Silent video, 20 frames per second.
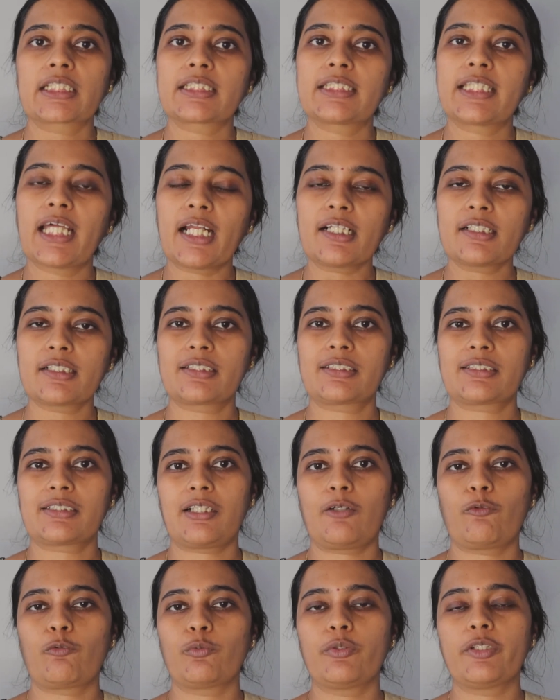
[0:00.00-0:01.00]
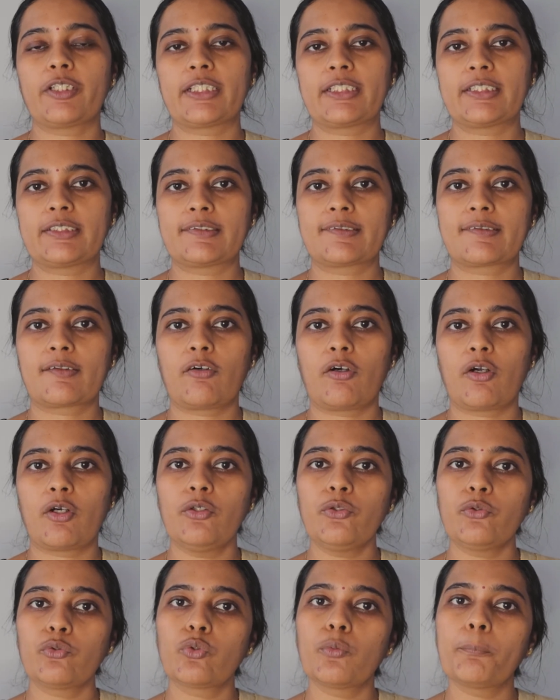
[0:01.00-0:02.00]
That sound is
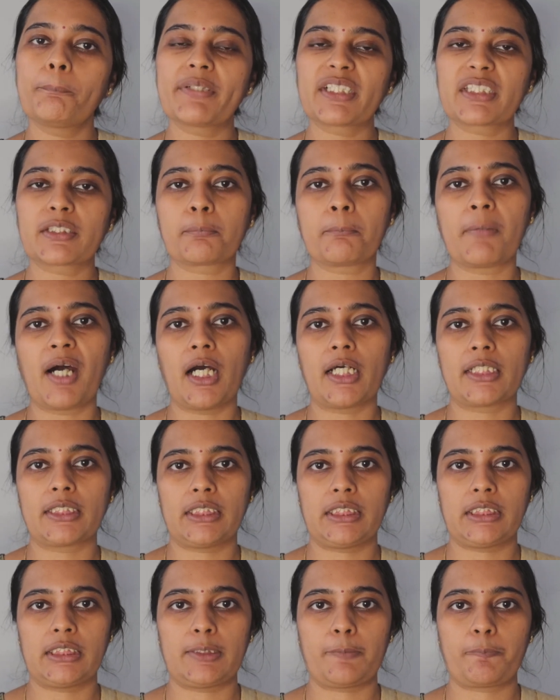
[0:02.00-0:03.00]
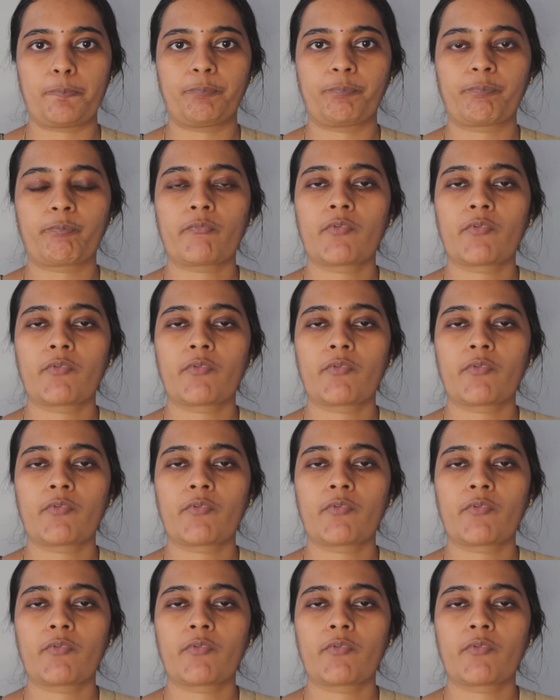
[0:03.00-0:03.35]
called Upadhmaniyam.